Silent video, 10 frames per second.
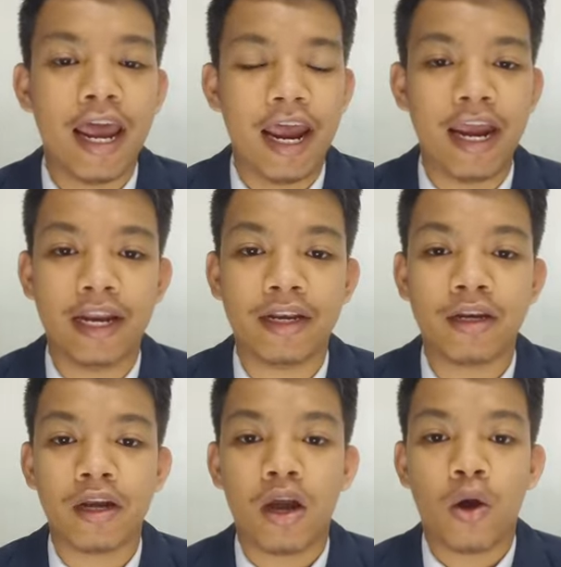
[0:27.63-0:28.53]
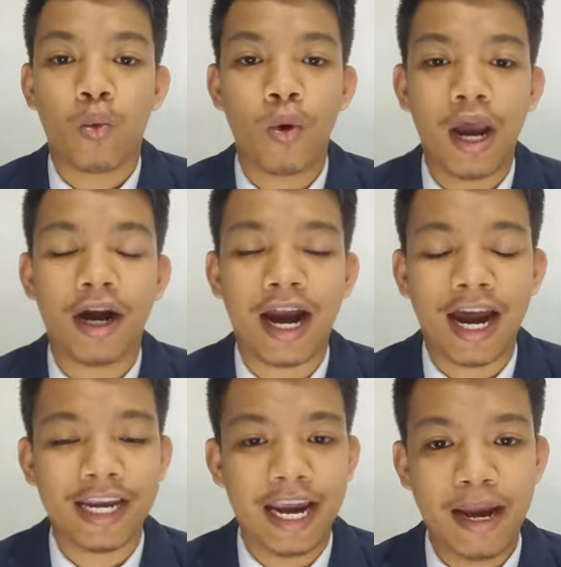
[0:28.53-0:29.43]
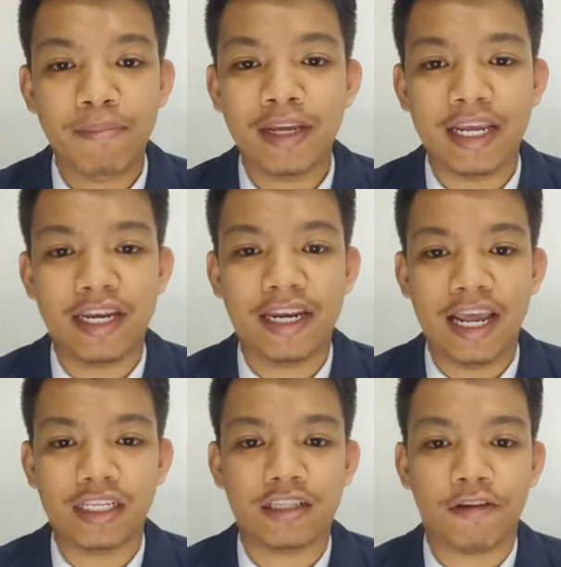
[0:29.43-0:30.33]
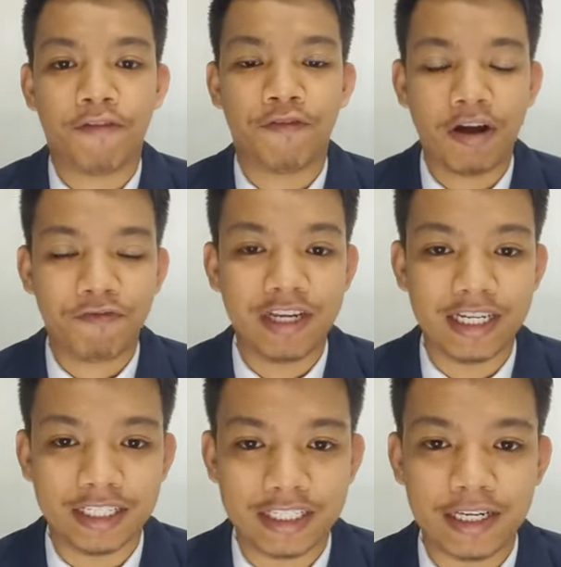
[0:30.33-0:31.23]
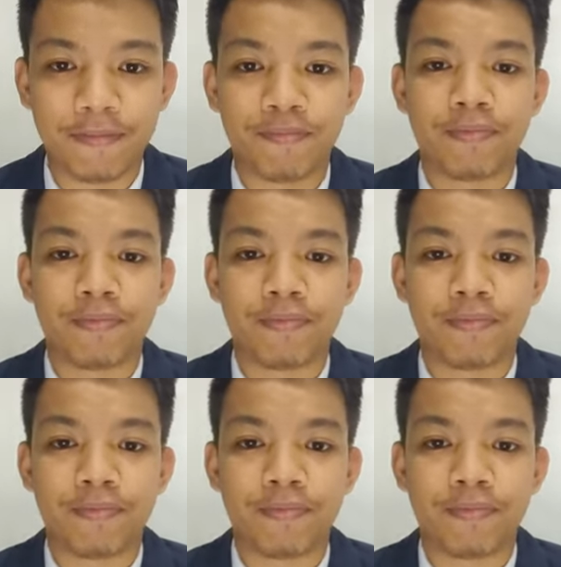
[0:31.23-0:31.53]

and where I am in next 5 years.